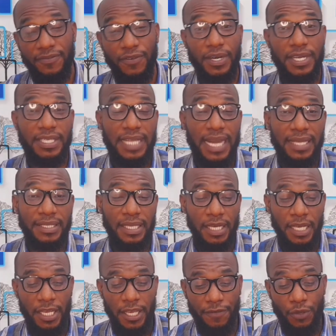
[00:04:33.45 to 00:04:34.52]
For instance,
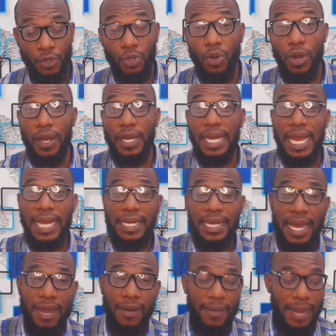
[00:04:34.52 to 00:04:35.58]
if you go online
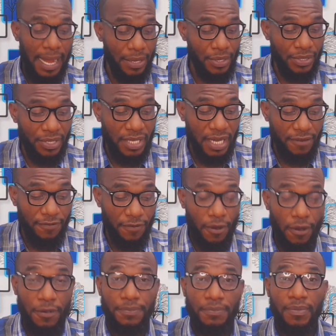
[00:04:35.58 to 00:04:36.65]
now and you search
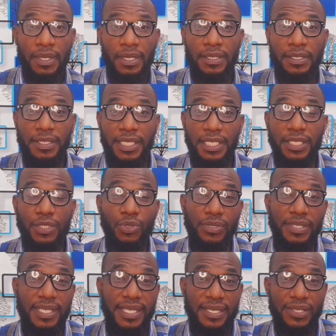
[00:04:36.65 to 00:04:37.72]
for digital
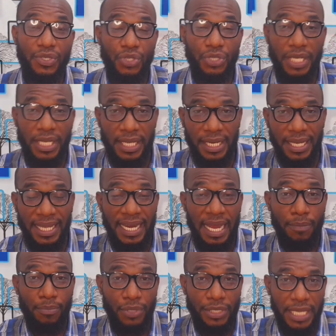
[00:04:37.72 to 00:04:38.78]
skills training in
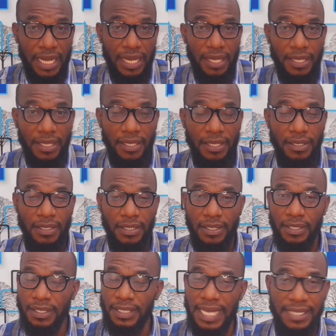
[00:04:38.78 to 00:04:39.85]

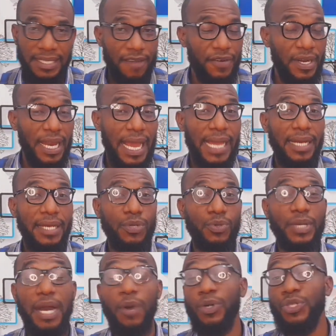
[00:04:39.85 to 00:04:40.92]
Abuja, there's every
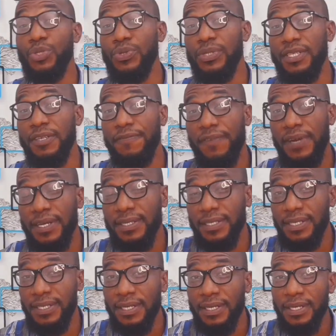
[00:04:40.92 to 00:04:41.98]
likelihood that what you will see first
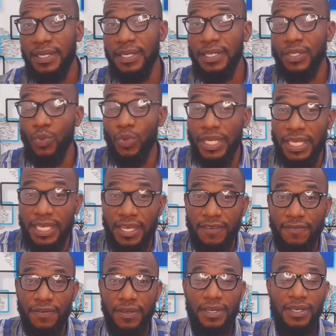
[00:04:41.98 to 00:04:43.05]
is
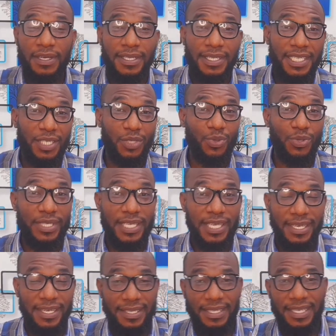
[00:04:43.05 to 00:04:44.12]
Windave Digital
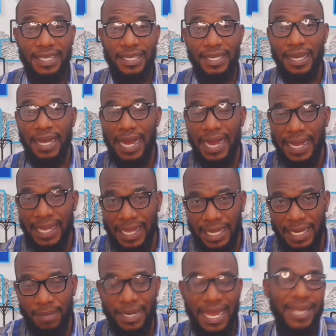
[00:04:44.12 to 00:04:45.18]
Skills
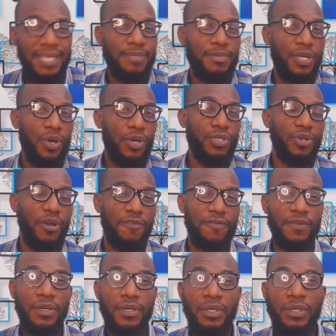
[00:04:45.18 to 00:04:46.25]
Academy. That is because
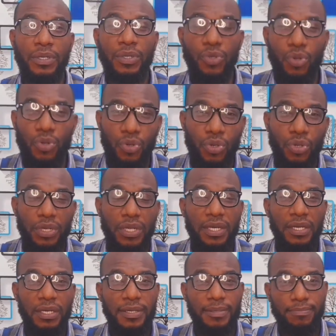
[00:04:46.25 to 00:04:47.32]
of
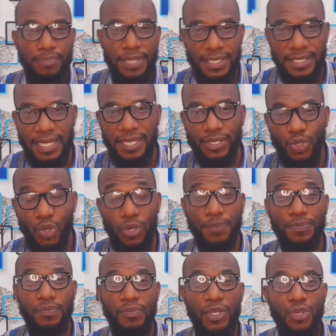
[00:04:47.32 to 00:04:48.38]
Google business.
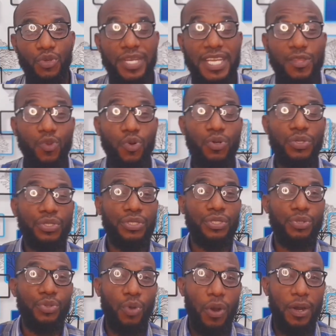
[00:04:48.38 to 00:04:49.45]
So you need to
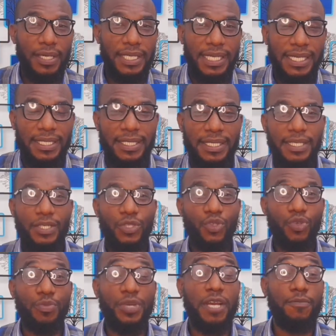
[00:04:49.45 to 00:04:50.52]
do all this
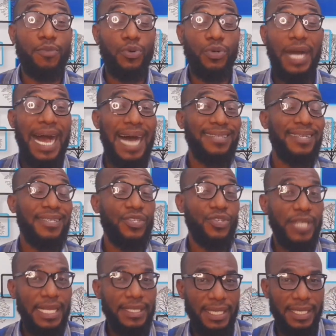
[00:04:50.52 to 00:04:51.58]
to be able as a
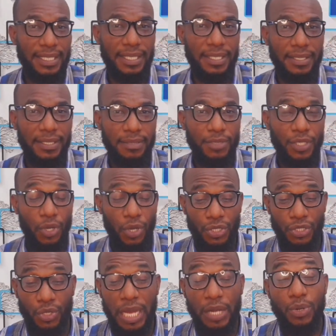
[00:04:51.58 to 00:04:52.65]
strategy
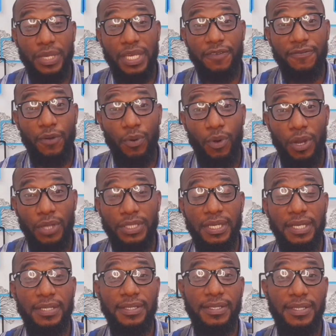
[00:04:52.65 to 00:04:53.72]
because you are looking for
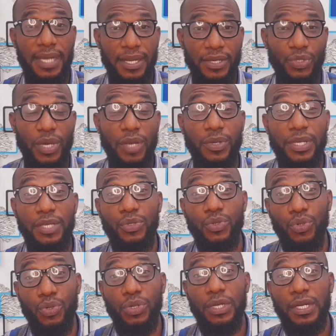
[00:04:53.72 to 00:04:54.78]
what sales, you are looking
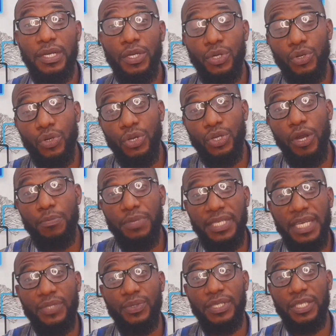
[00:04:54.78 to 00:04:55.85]
to grow your
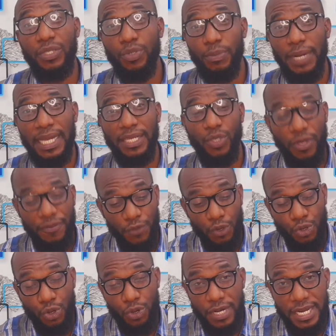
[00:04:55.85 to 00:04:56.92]
business with digital marketing. So if
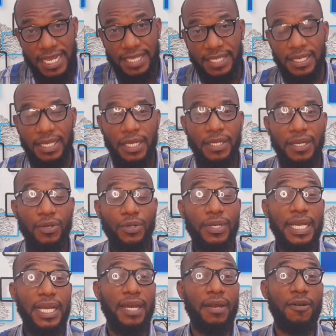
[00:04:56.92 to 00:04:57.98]
you do this, you're going
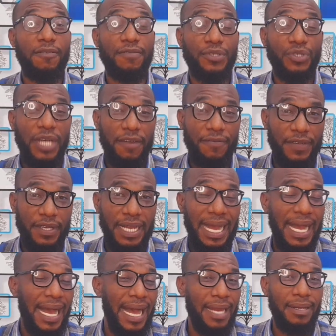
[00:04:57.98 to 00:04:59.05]
to get a lot of traffic,
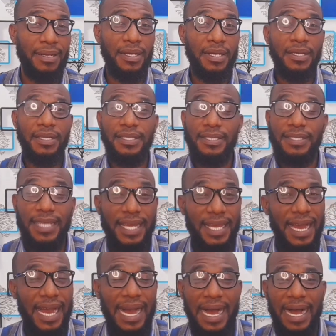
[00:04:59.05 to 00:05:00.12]
and
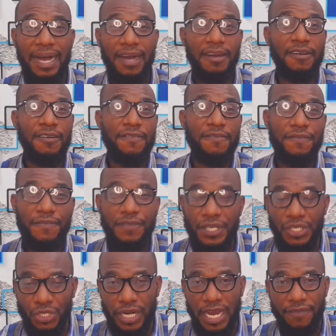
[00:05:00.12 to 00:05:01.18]
they are
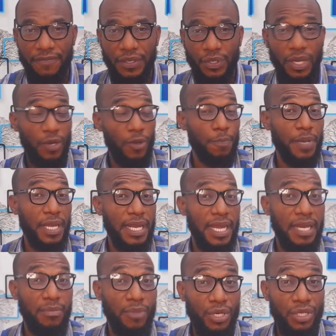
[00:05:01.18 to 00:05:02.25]
free traffic. You're not paying
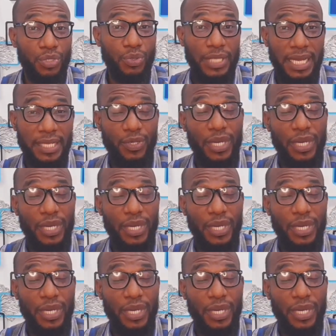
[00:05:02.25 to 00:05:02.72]
any money to get.